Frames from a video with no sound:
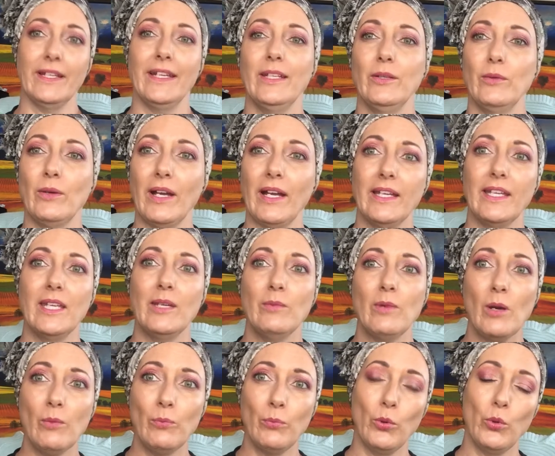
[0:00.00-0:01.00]
Anyway, a
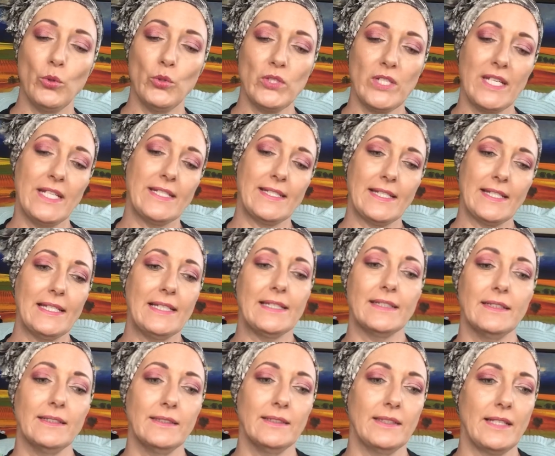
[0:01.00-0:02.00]
chemo port is a
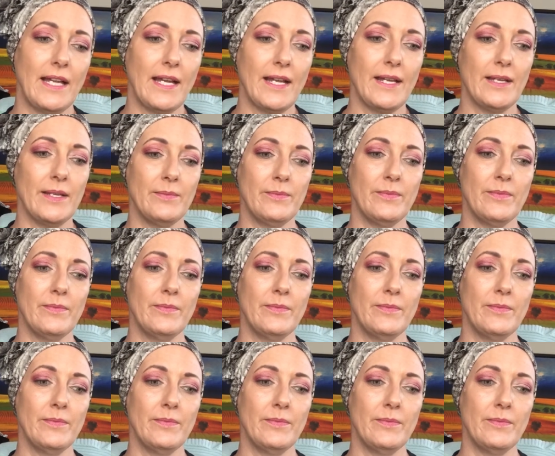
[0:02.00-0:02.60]
little, I